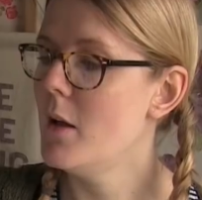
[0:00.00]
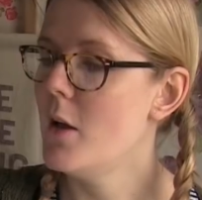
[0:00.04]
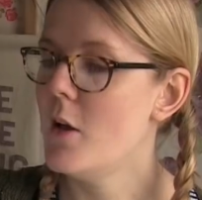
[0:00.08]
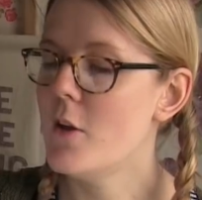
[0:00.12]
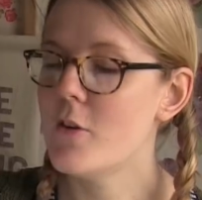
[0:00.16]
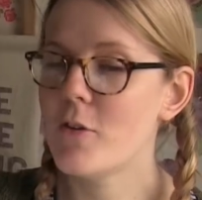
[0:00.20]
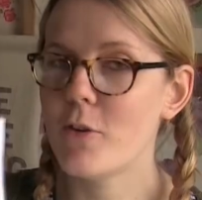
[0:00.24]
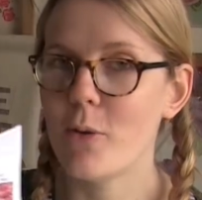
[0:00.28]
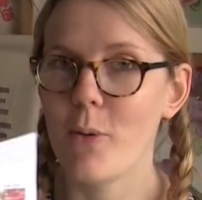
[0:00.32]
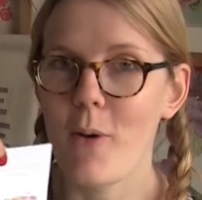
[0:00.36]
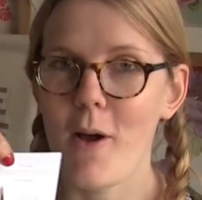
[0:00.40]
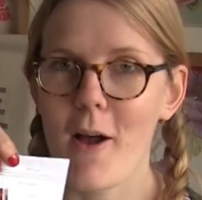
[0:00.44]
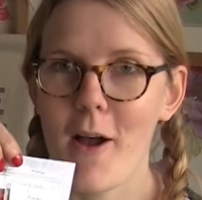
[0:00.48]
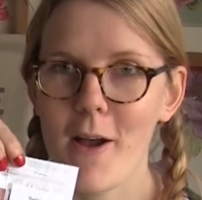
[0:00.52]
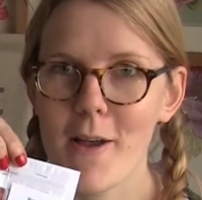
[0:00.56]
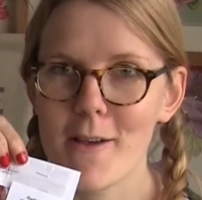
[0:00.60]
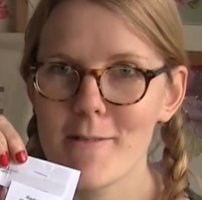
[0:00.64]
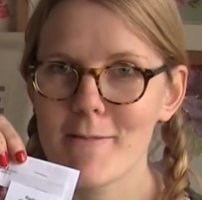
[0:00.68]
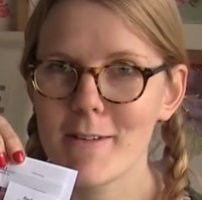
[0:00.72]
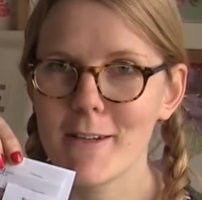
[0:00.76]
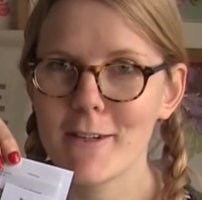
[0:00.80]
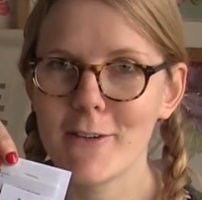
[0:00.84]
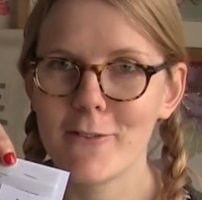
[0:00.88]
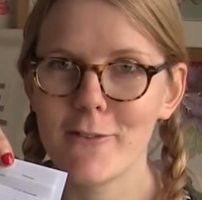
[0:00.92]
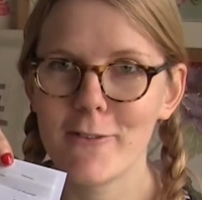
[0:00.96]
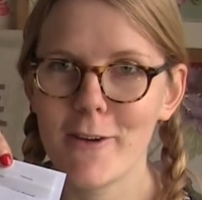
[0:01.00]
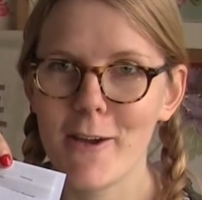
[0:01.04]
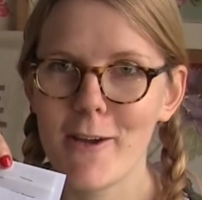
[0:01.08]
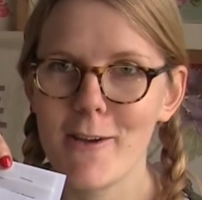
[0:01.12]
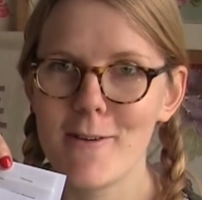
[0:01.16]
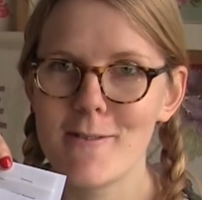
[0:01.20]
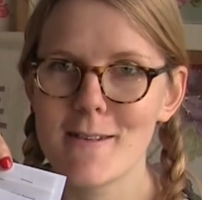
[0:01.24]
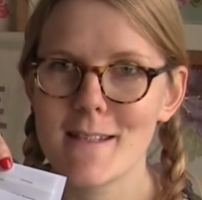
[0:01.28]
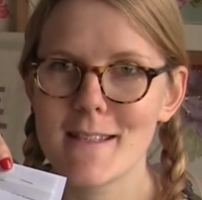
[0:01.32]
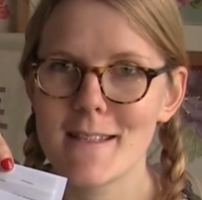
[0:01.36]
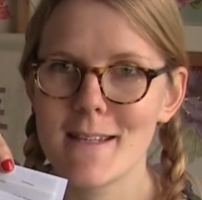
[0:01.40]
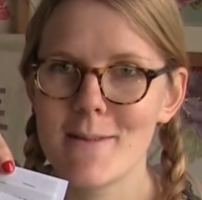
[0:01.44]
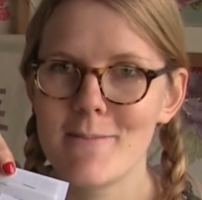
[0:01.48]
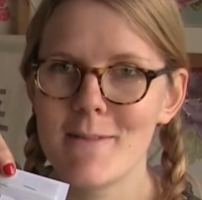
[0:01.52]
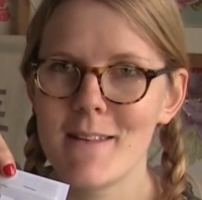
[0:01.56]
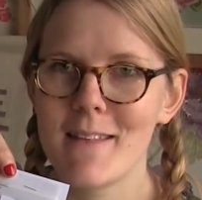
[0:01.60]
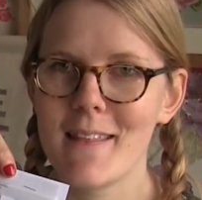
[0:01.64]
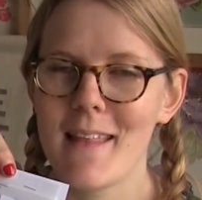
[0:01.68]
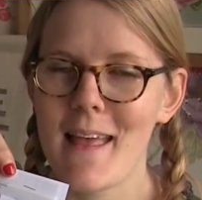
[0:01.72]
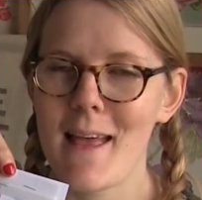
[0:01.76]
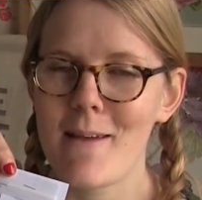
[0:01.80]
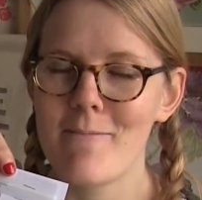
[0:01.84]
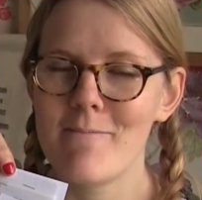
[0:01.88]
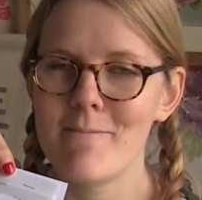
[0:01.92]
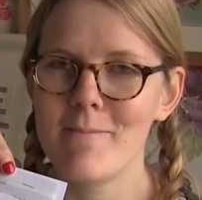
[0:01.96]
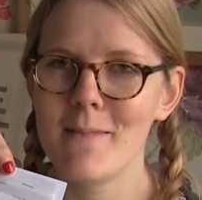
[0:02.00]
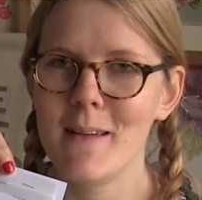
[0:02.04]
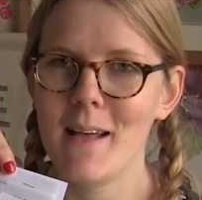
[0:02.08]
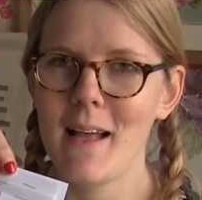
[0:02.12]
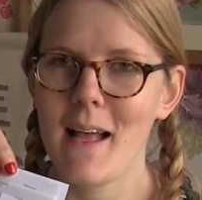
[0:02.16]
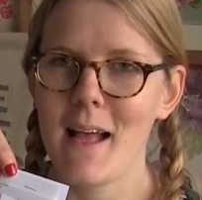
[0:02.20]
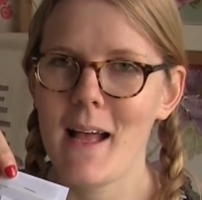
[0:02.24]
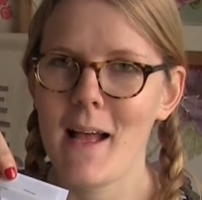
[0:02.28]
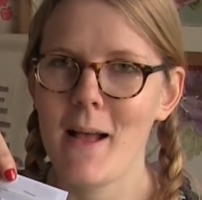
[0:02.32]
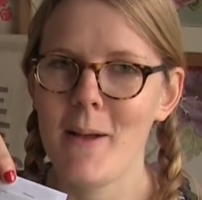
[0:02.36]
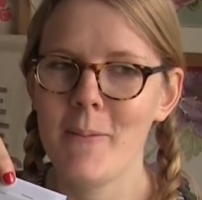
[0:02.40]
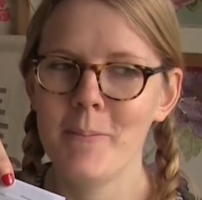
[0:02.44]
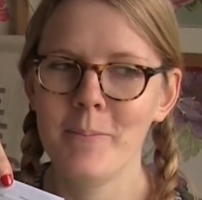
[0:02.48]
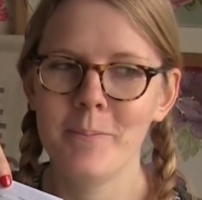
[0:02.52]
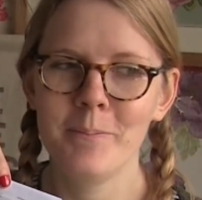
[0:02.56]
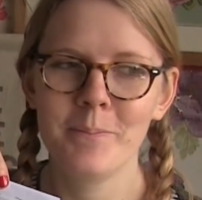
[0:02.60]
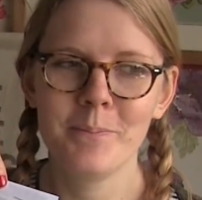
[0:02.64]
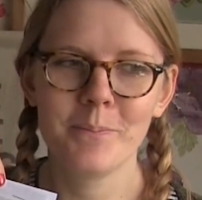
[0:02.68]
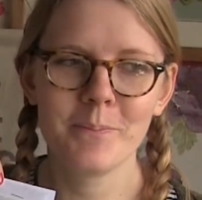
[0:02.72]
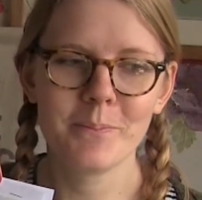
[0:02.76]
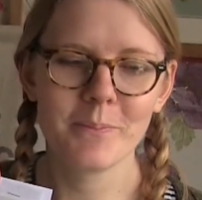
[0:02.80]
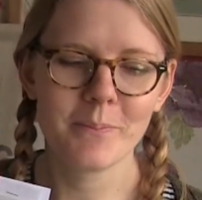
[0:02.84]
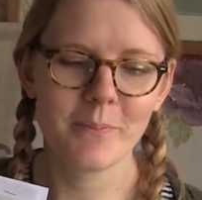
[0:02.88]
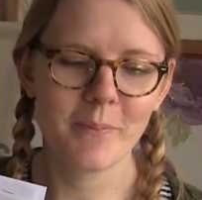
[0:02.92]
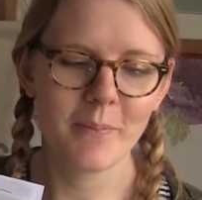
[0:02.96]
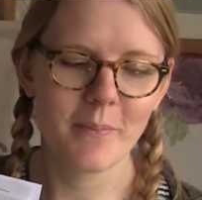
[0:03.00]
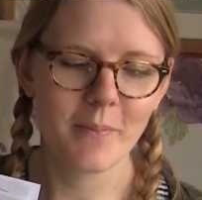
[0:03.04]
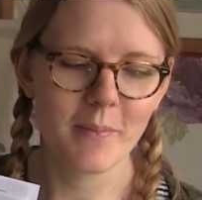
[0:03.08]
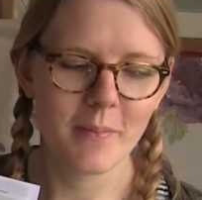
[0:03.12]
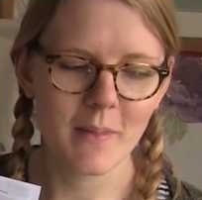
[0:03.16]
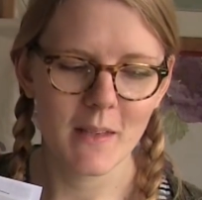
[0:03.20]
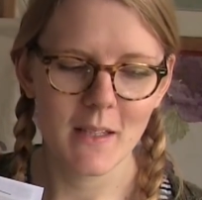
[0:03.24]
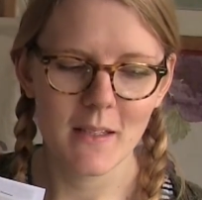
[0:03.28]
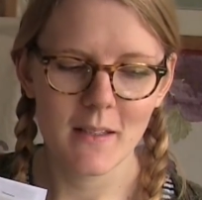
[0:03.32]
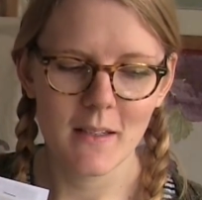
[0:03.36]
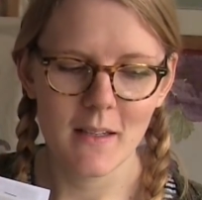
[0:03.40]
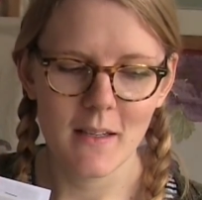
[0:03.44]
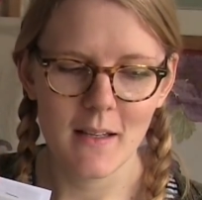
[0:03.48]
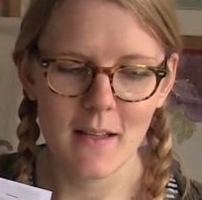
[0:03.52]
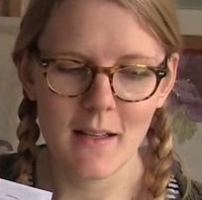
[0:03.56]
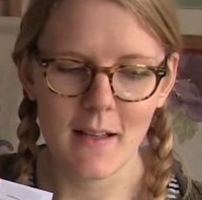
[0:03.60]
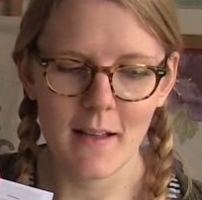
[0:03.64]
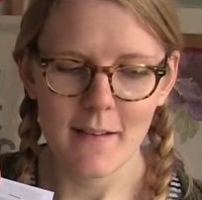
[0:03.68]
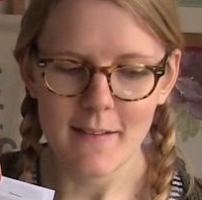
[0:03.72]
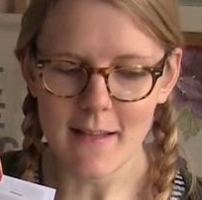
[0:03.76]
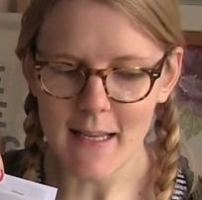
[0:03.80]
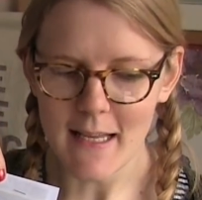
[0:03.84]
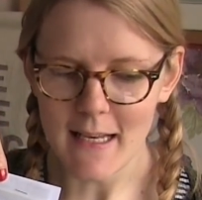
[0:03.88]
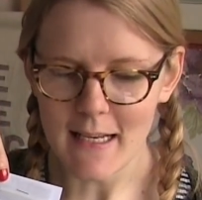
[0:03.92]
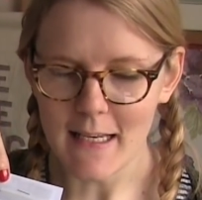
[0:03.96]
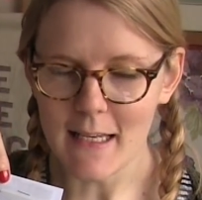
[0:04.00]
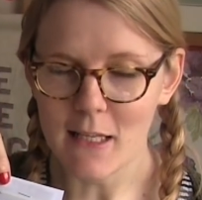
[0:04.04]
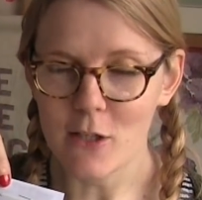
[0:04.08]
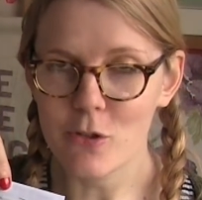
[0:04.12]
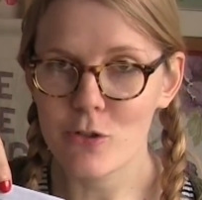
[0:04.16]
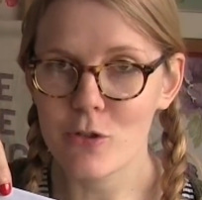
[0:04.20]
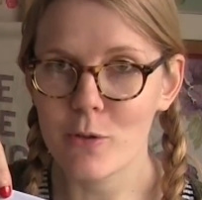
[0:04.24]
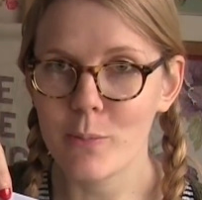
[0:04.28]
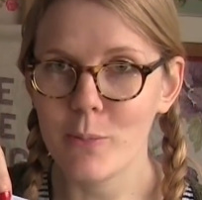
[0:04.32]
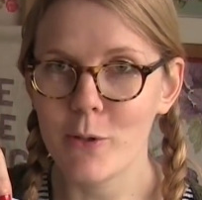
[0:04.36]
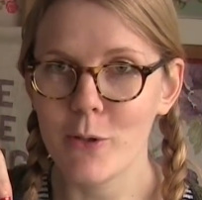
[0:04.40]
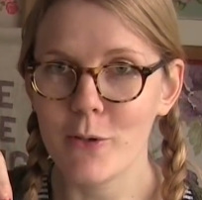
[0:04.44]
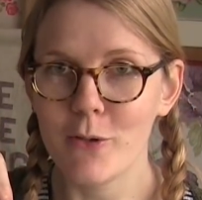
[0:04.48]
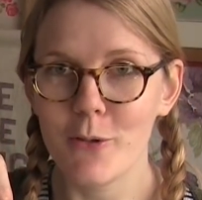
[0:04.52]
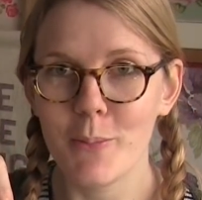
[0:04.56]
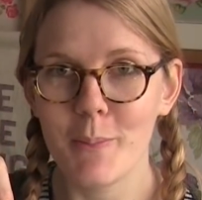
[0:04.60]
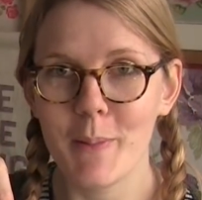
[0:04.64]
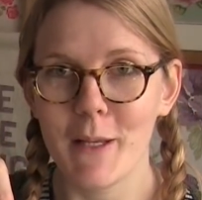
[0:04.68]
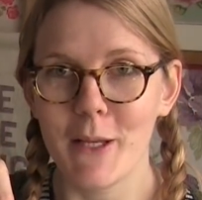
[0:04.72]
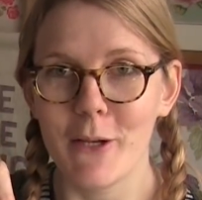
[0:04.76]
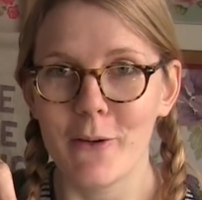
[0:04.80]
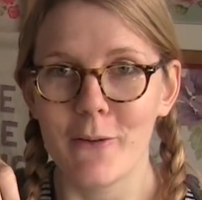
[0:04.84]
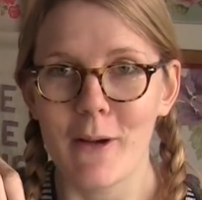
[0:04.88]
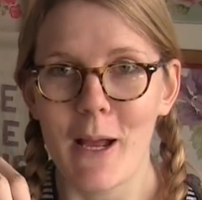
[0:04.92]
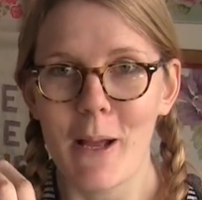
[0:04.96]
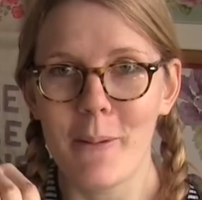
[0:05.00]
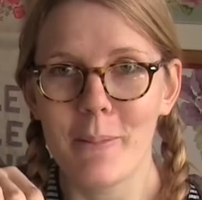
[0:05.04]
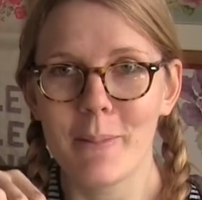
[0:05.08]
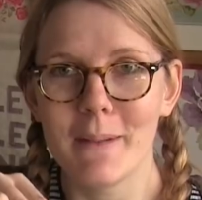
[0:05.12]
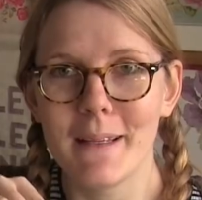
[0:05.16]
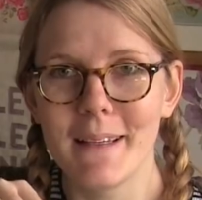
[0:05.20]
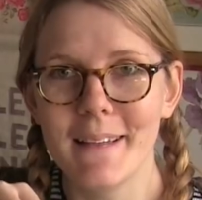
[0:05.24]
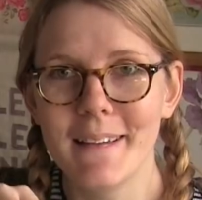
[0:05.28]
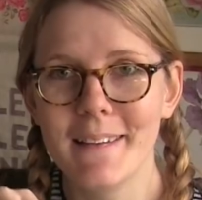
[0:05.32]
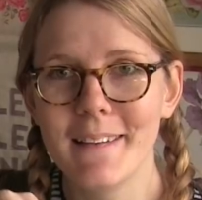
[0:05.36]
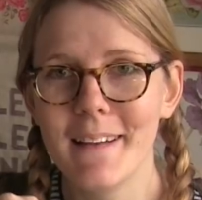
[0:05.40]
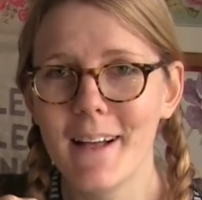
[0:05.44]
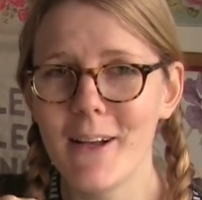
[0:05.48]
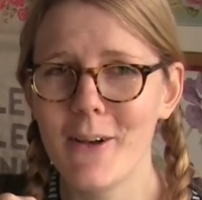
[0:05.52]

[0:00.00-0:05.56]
So I'm going to grow some of them. It's like a little tribute to Peter Rabbit.